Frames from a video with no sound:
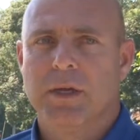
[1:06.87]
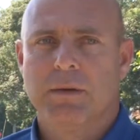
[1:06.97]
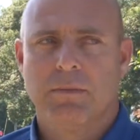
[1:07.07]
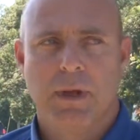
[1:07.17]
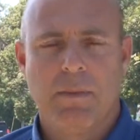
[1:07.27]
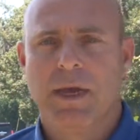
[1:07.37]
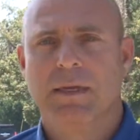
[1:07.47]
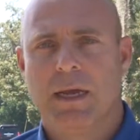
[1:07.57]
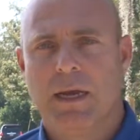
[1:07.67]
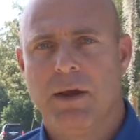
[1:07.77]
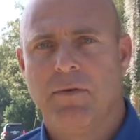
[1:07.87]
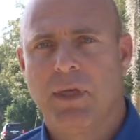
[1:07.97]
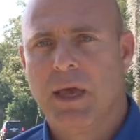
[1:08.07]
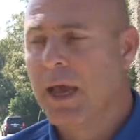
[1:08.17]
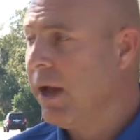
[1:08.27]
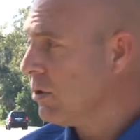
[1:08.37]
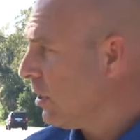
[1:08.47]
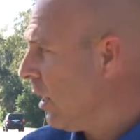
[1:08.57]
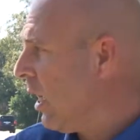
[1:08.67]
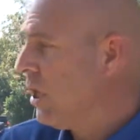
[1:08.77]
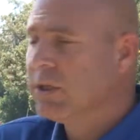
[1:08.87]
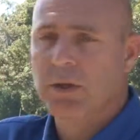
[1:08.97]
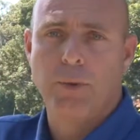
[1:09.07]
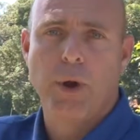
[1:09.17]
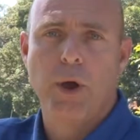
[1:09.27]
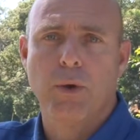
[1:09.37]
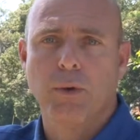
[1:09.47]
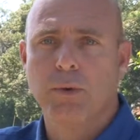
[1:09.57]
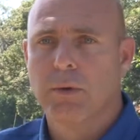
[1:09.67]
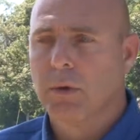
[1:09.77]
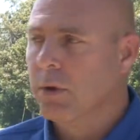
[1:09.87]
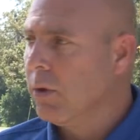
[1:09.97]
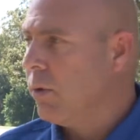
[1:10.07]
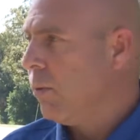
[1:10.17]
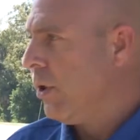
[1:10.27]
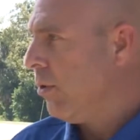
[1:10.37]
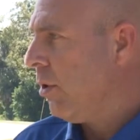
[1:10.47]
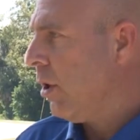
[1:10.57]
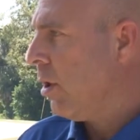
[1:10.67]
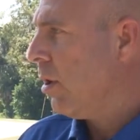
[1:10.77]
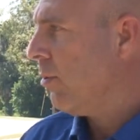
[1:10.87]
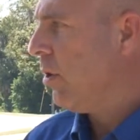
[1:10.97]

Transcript: they maintain everything out to the edge of the road, whether